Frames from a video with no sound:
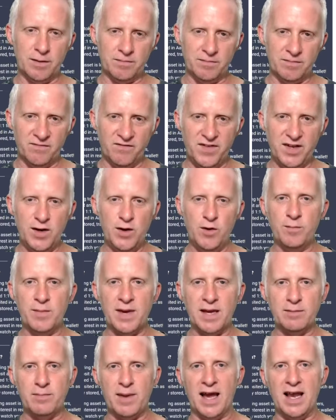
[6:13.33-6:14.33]
Video
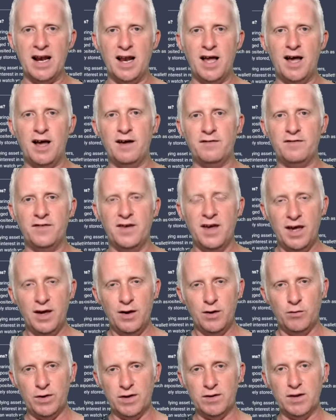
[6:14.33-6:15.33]
made by love,
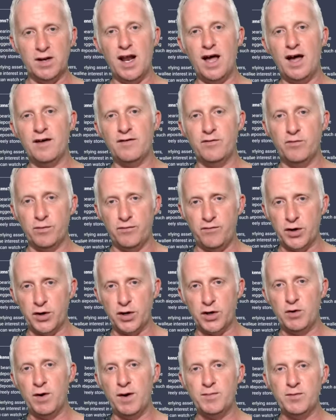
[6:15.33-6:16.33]
with love for the
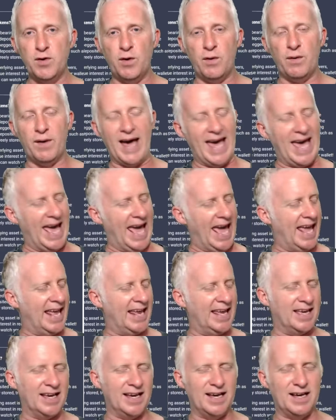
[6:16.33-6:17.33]
crypto
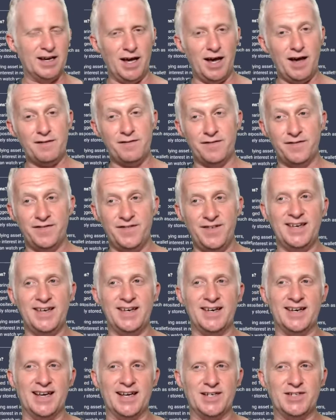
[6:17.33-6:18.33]
and coffee,
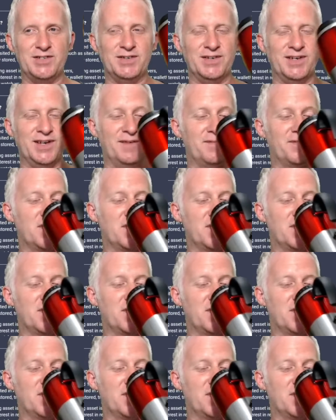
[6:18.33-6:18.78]
naturally.